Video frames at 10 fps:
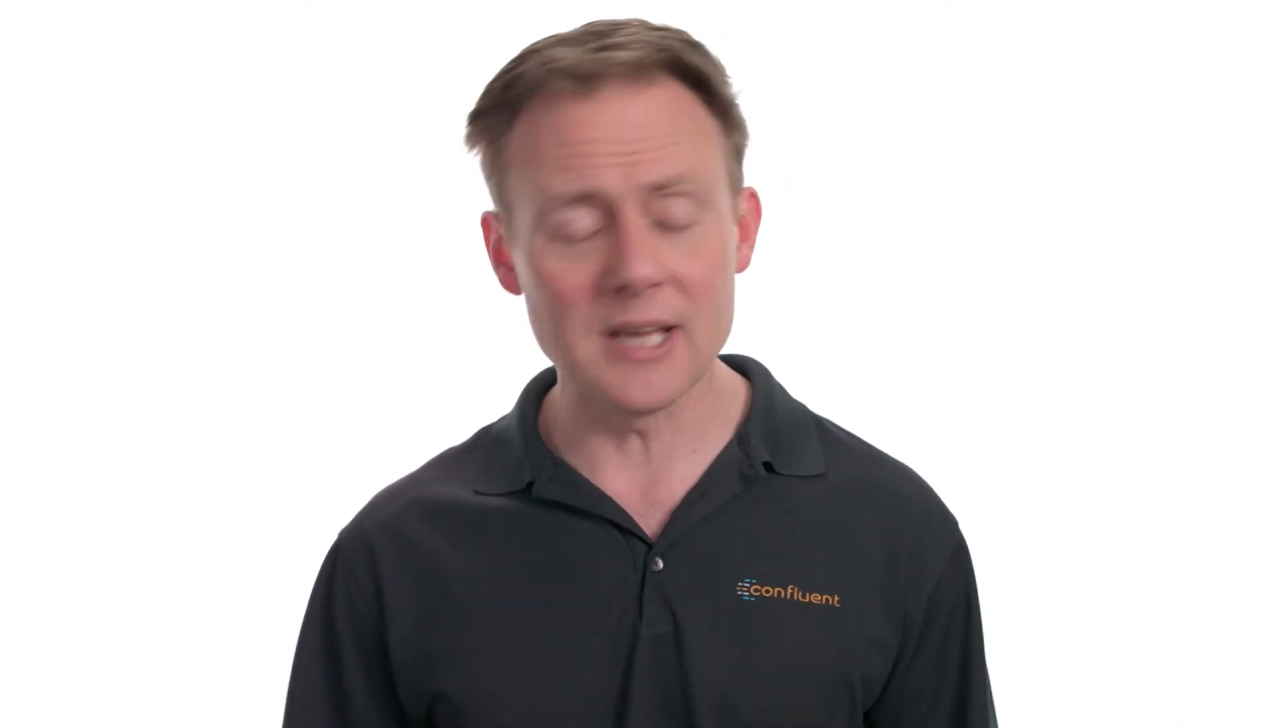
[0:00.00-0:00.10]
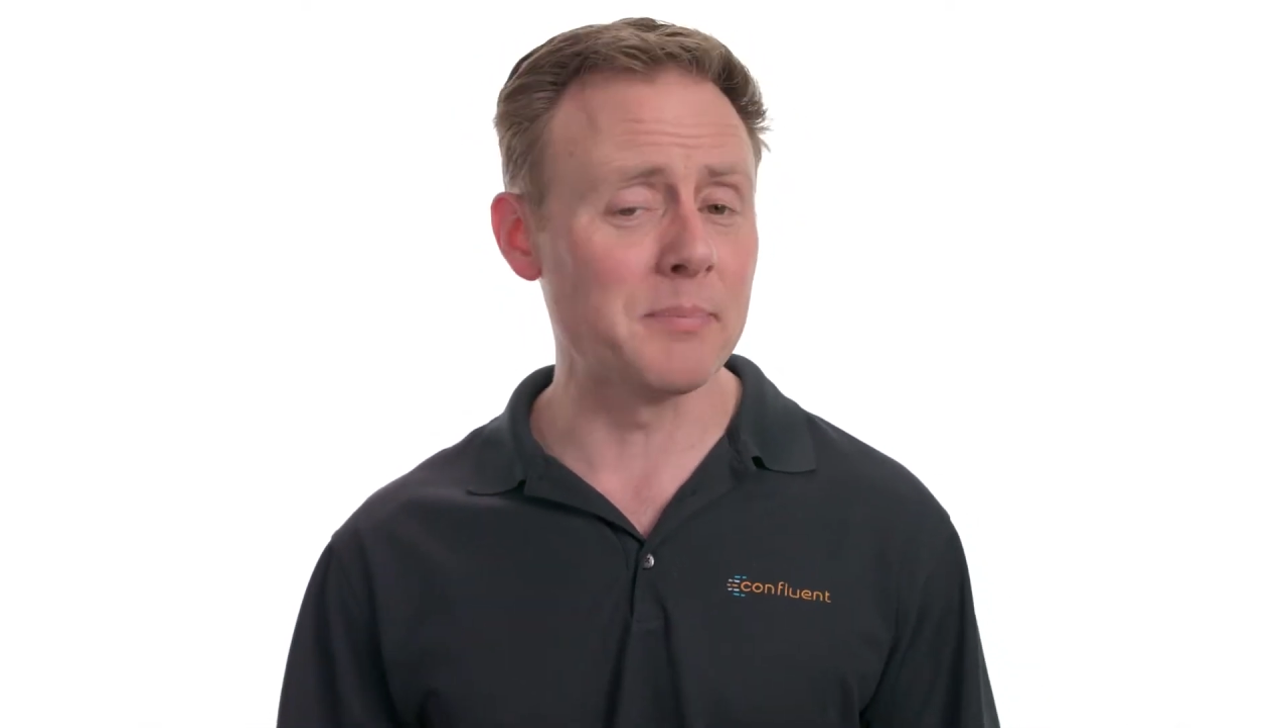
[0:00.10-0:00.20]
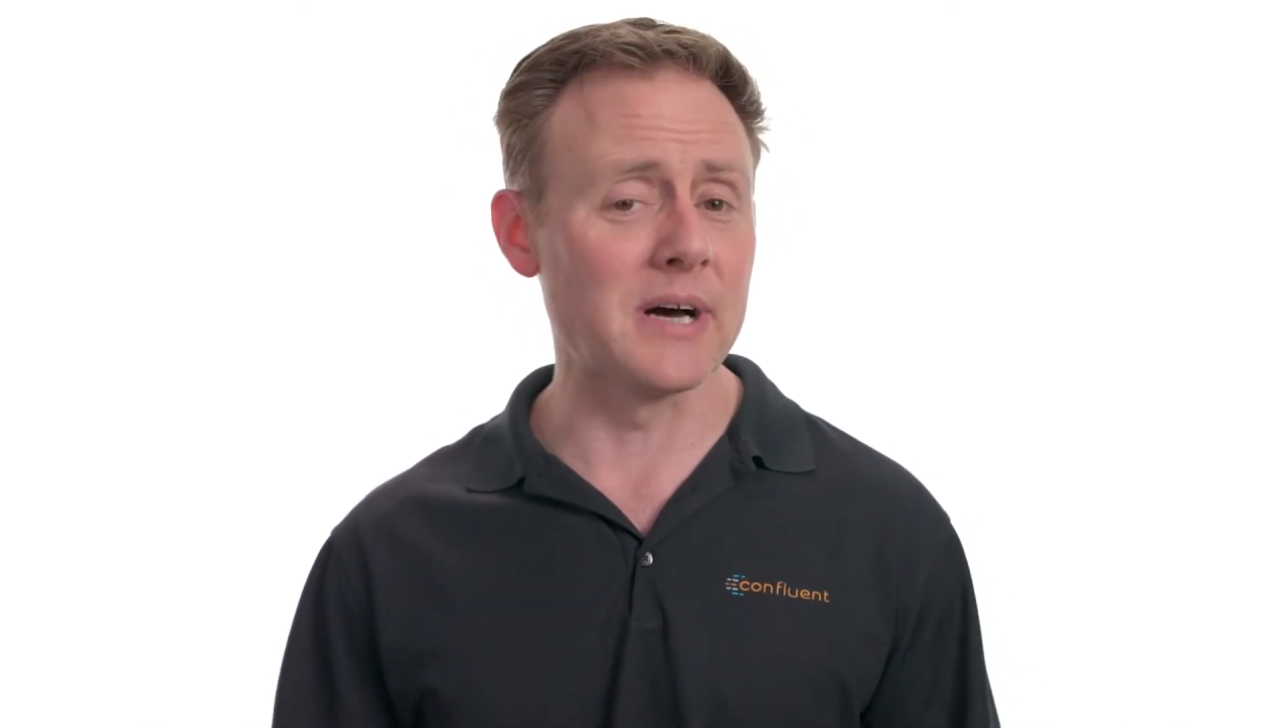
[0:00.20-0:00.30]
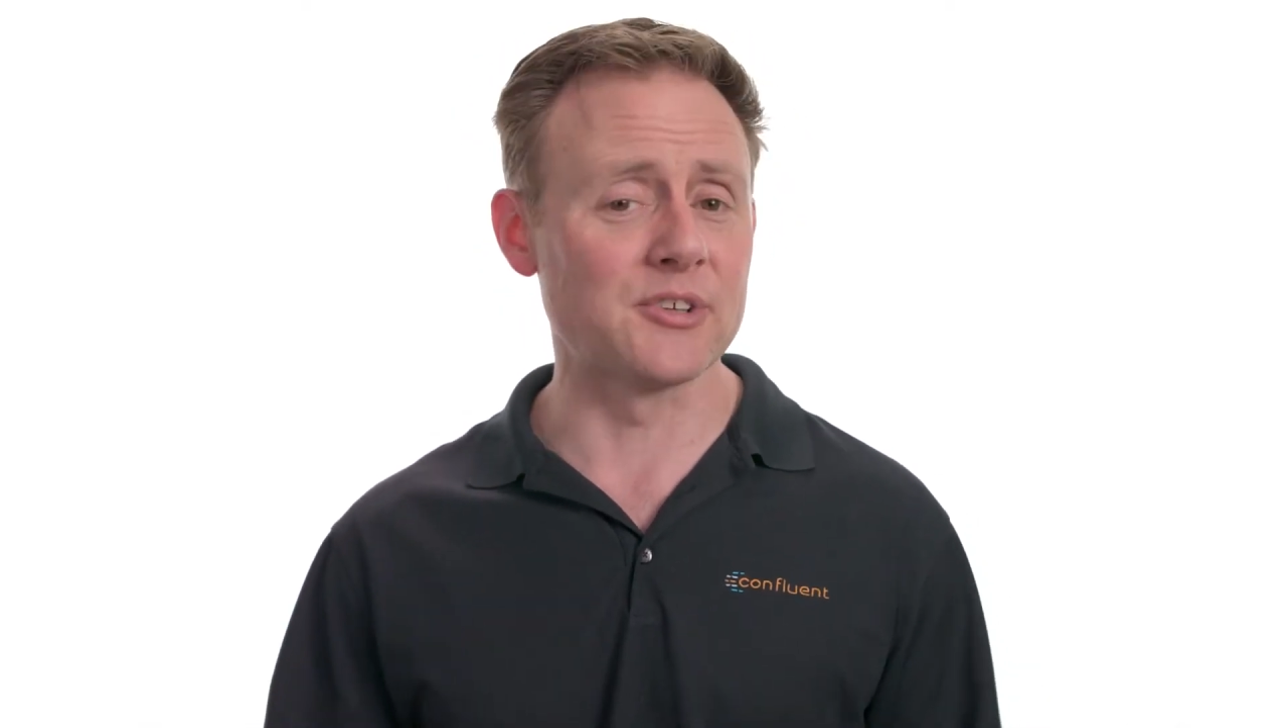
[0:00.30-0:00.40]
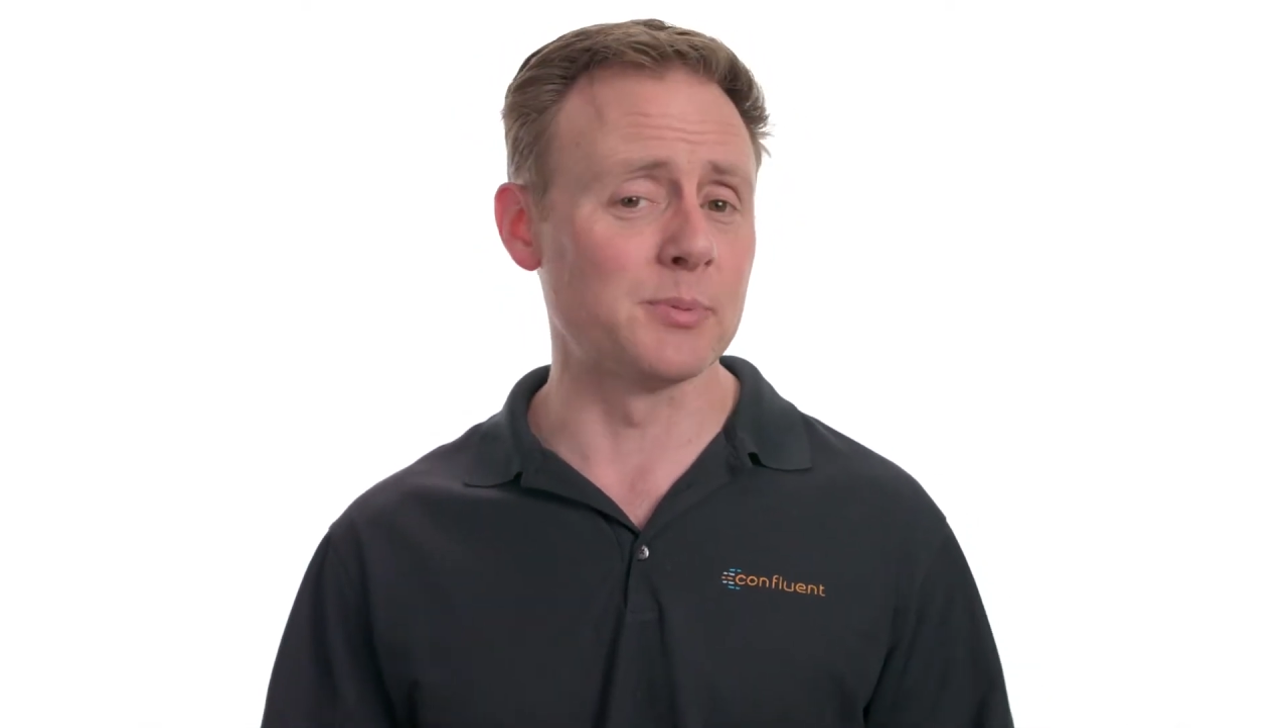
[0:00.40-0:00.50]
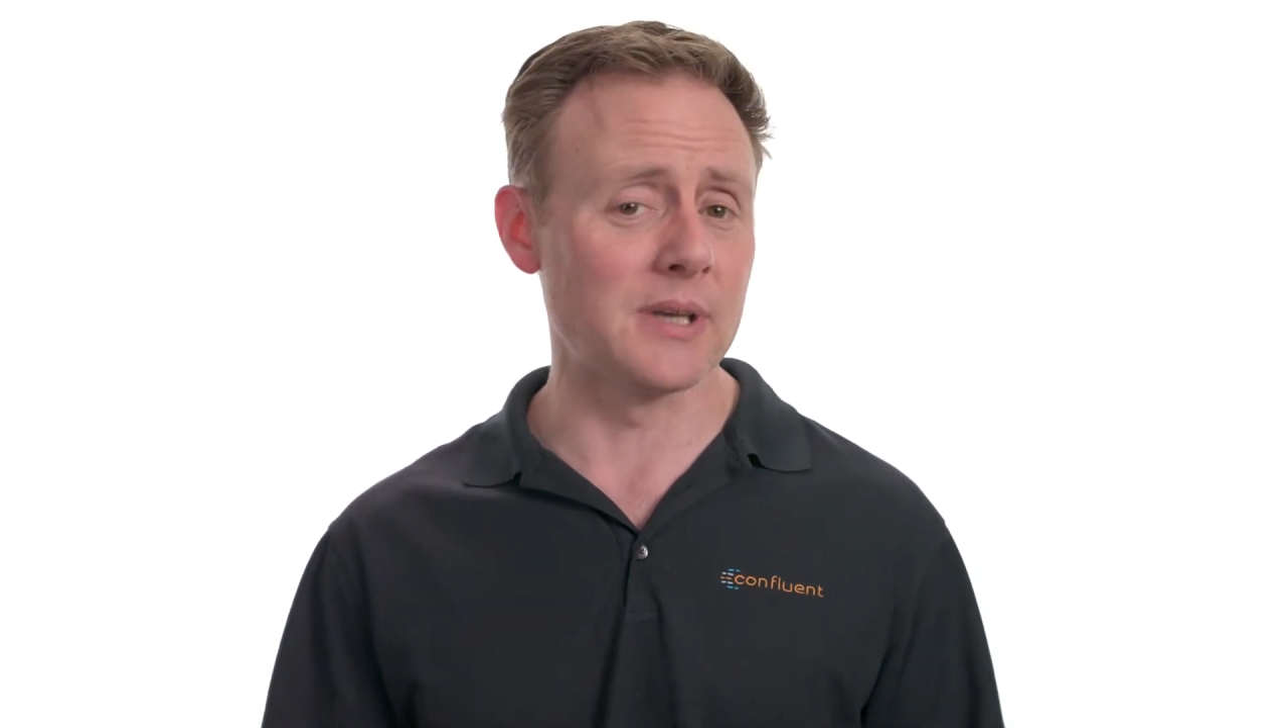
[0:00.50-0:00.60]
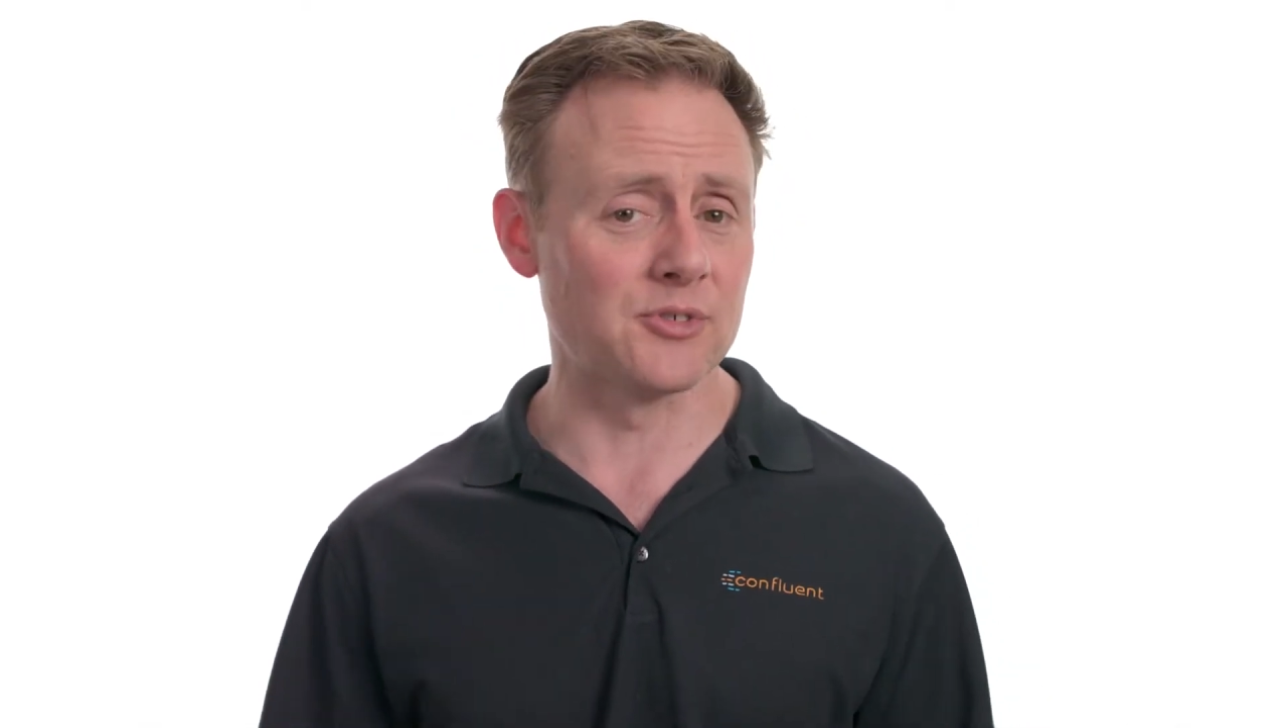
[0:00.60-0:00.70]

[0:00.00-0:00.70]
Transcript: and possibly